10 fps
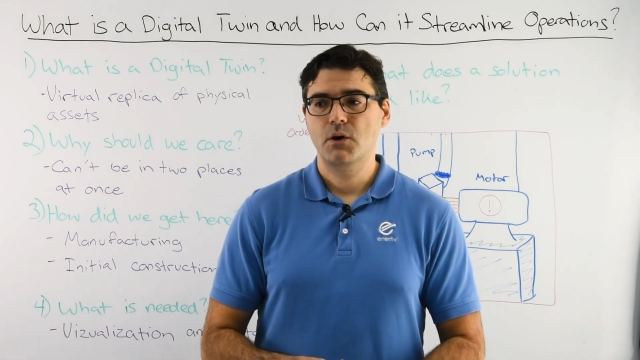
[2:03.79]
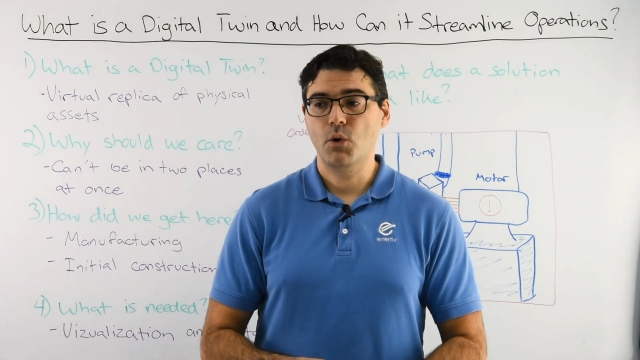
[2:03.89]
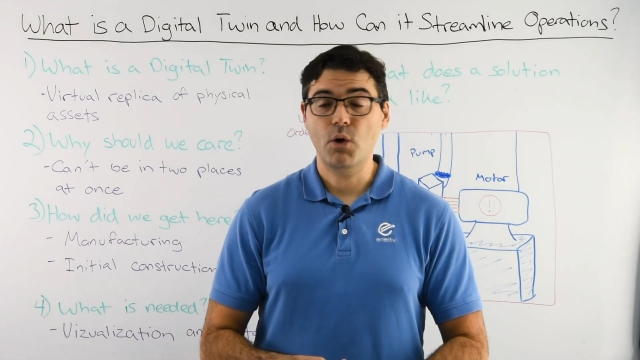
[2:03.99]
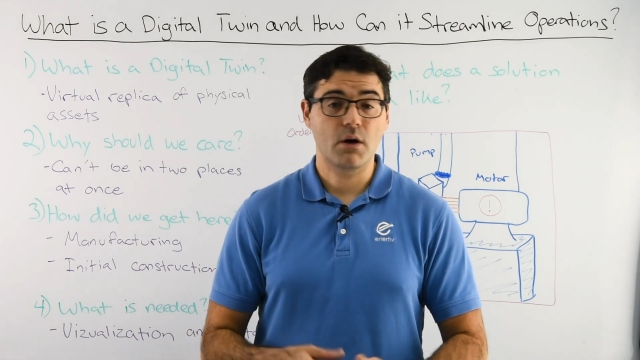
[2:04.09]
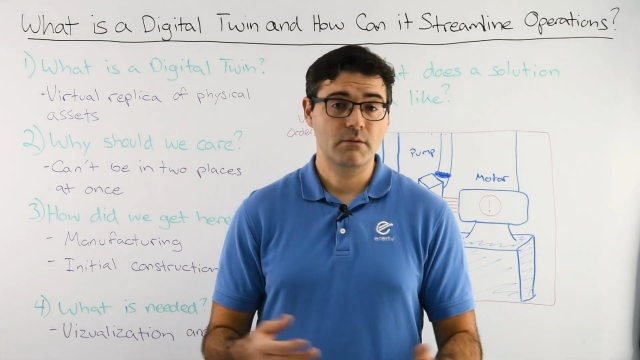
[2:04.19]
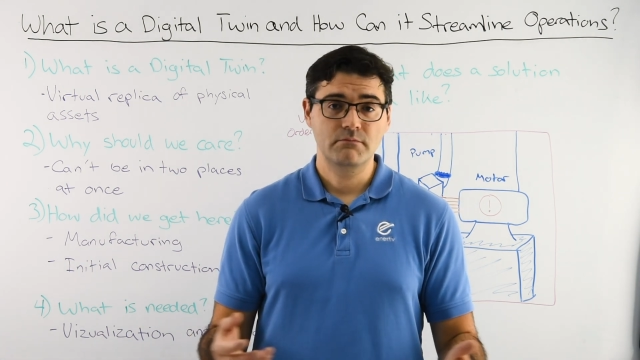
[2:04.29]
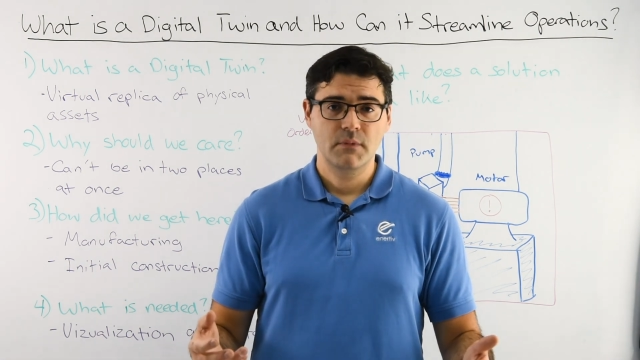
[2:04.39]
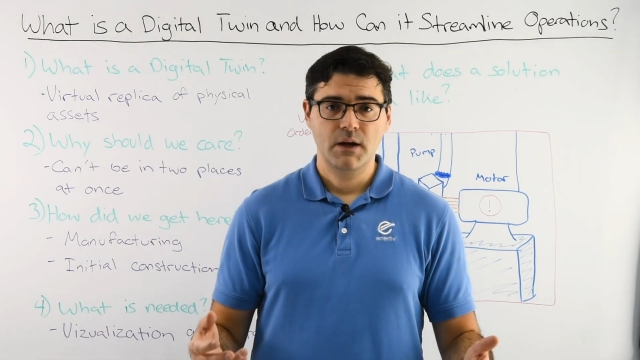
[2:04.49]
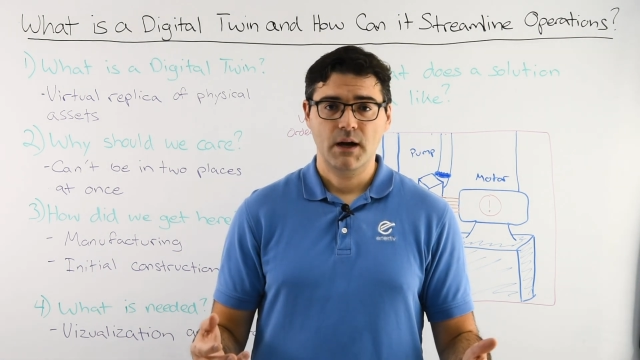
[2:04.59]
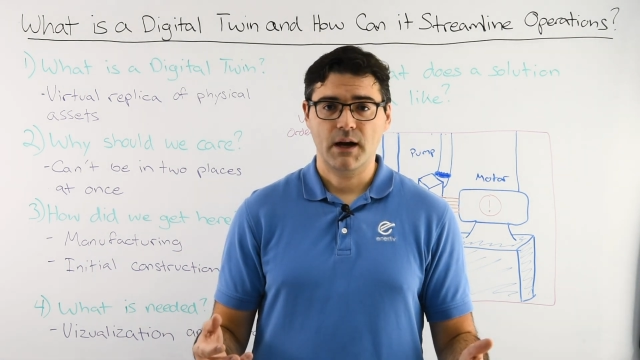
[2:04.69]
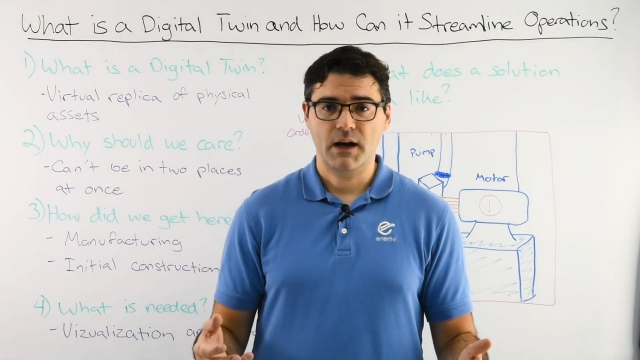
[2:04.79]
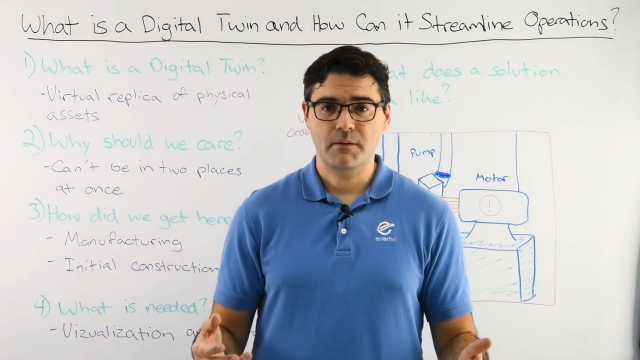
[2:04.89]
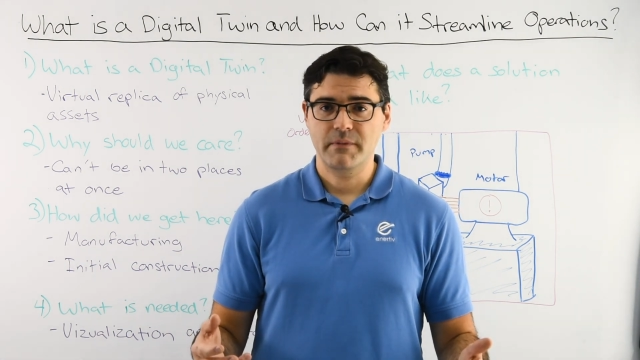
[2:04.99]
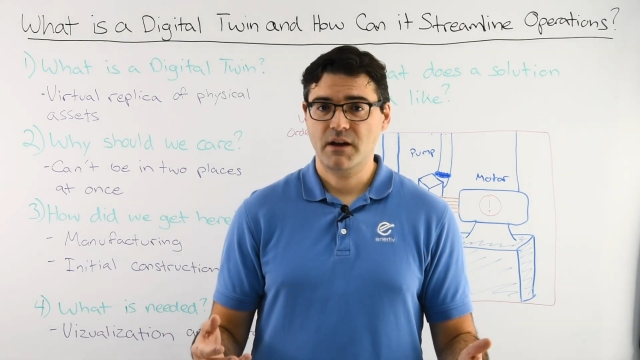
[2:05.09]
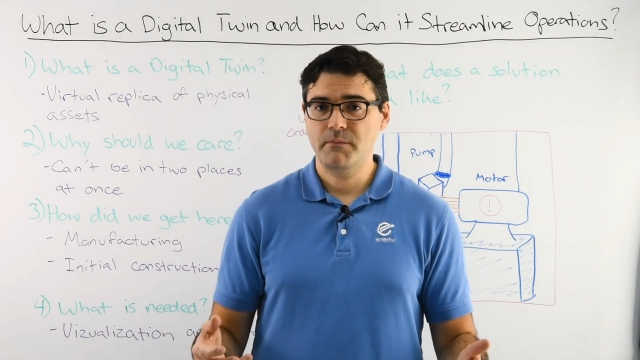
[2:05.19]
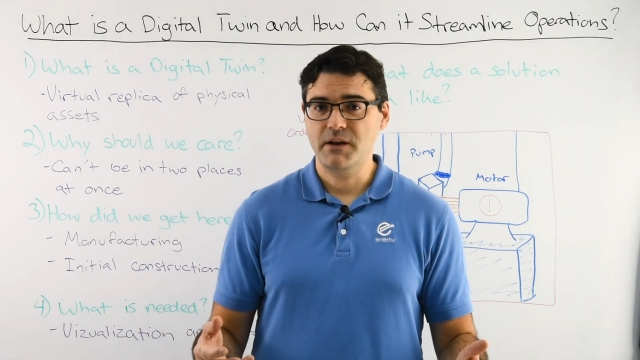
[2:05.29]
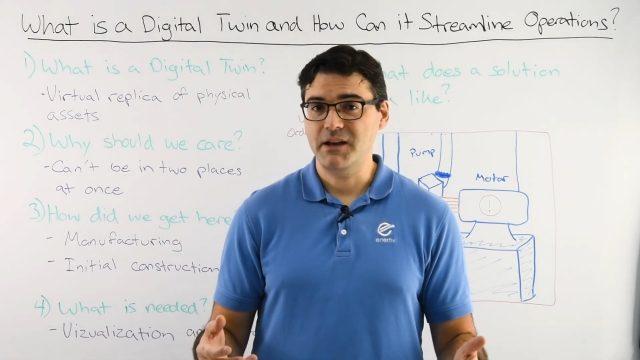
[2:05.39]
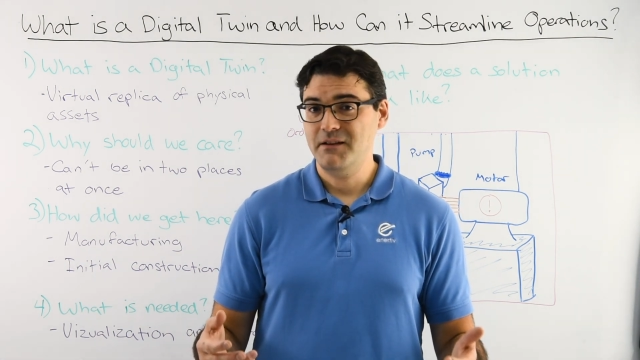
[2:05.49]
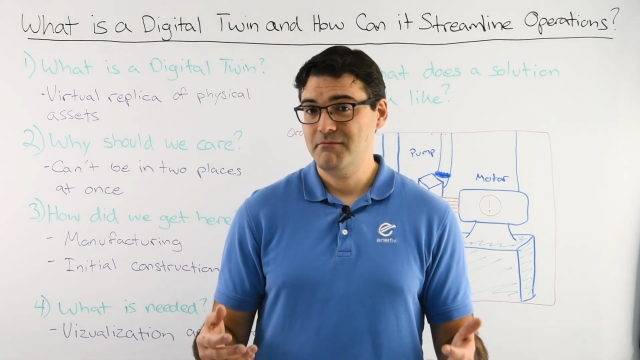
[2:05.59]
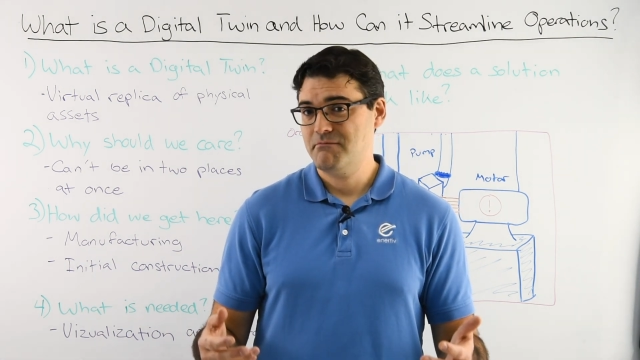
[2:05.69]
or um, it could
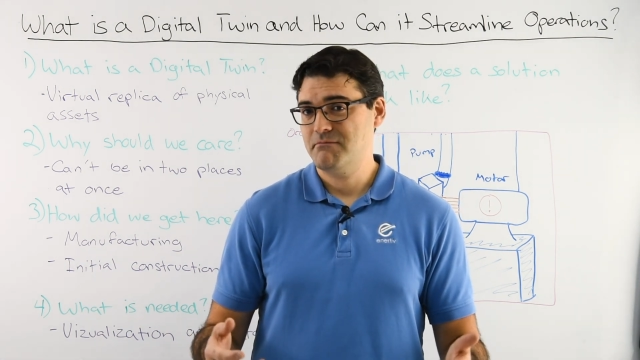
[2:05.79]
be,